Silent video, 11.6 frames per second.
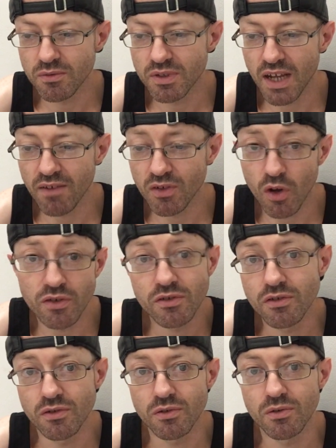which I haven't gotten
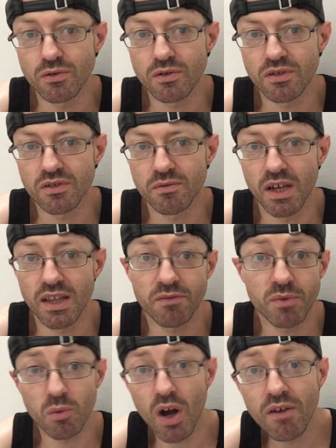to do because I left
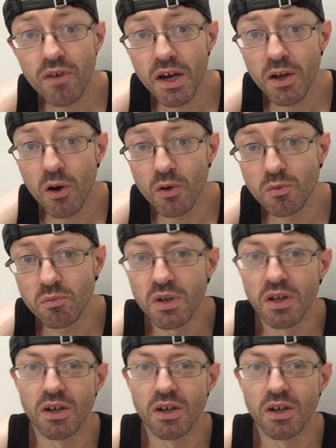my Wi-Fi at home.